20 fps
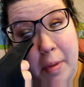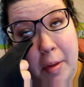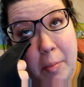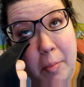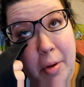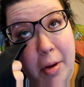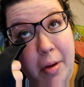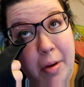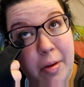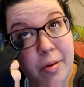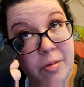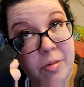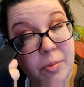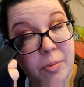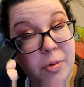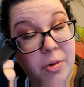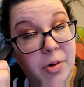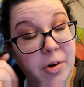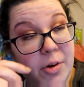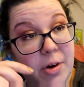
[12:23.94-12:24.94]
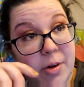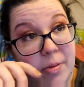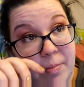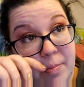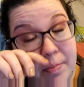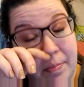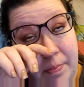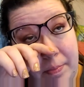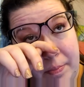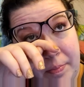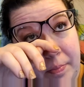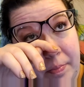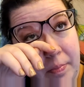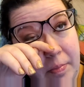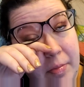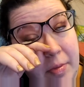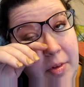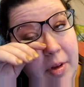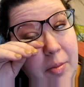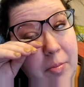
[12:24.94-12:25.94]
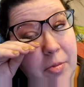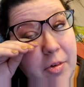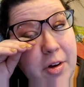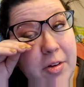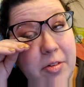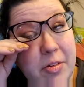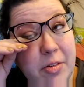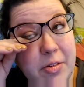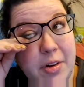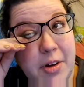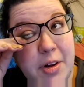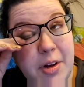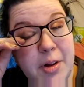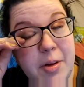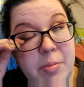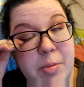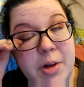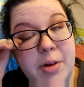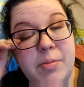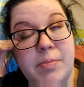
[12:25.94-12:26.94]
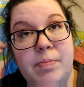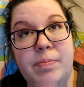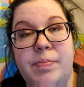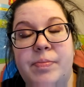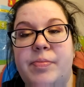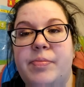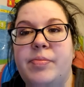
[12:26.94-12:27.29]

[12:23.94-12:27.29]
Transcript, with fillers: Now my eyes are watering. Same restaurant, I mean.